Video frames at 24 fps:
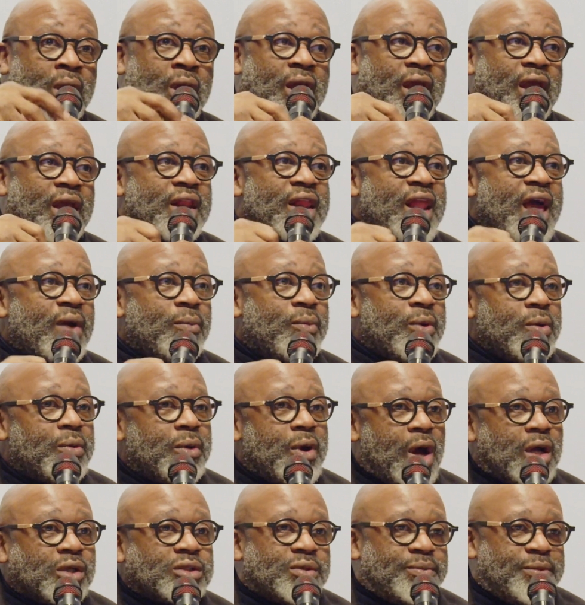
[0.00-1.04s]
and that we would
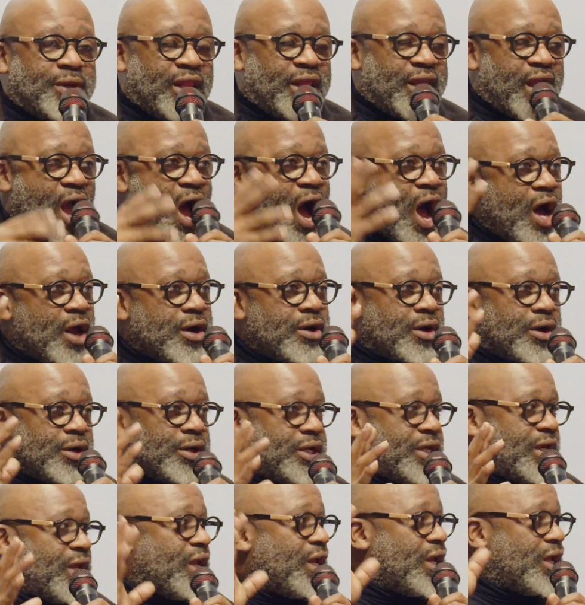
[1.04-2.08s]
ultimately honor
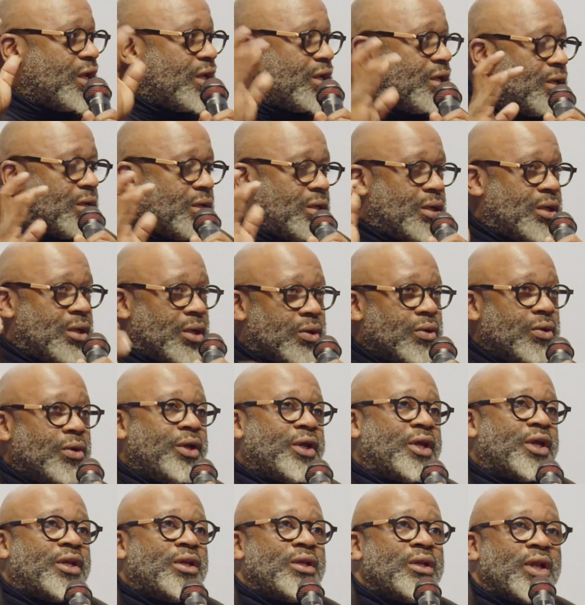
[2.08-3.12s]
Dean
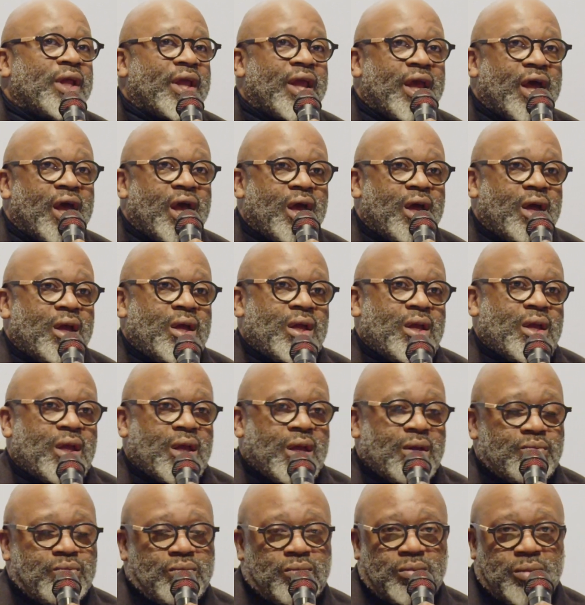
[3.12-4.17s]
Nguyen
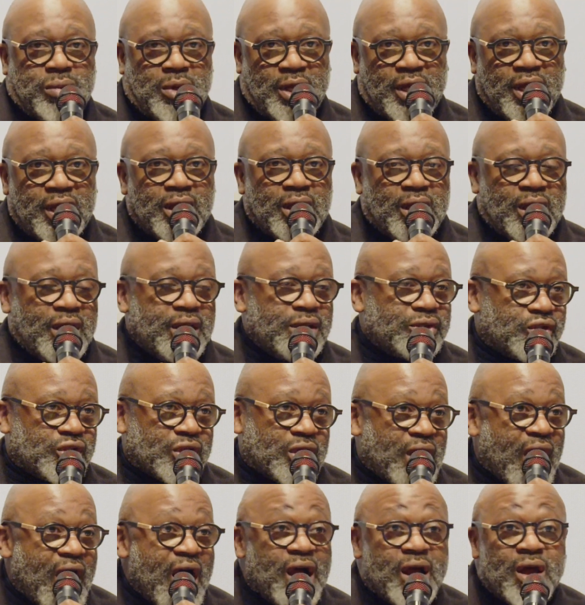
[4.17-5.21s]
in
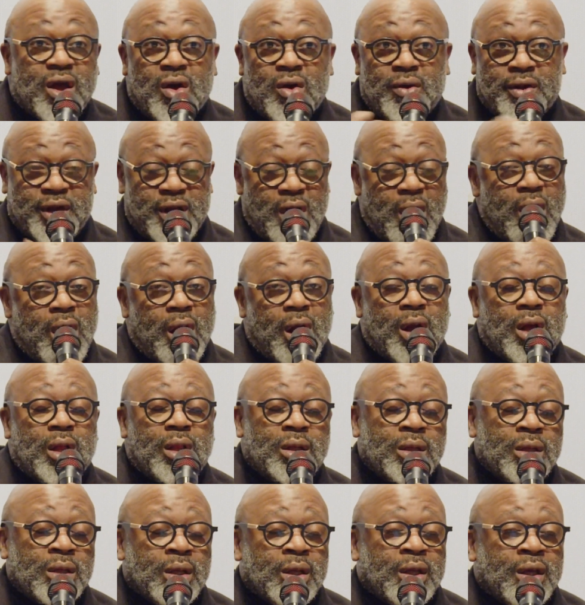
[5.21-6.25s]
Chicago and Arles,
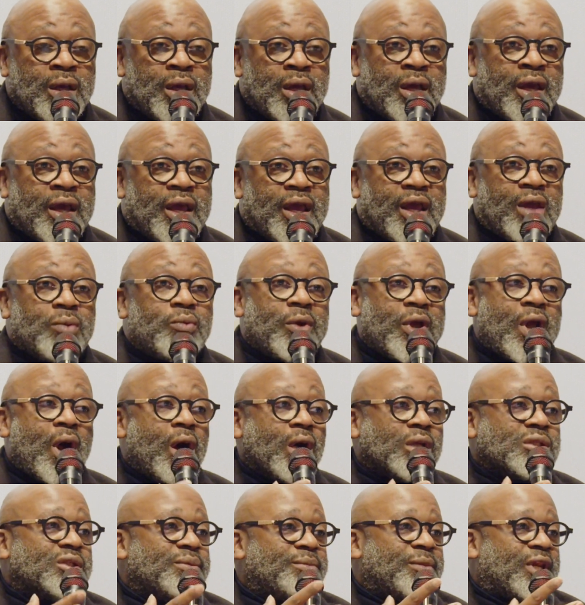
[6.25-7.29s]
And we
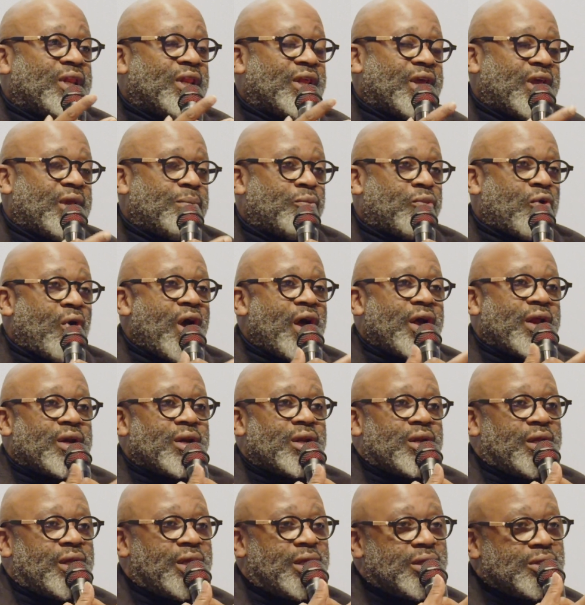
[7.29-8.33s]
ultimately brought
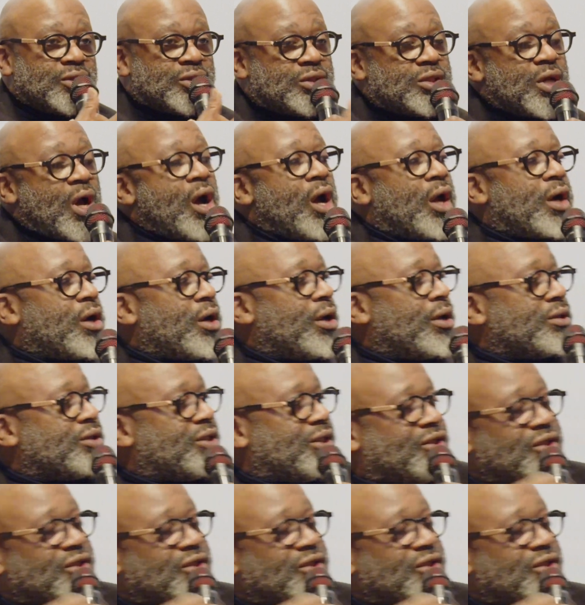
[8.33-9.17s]
his daughter to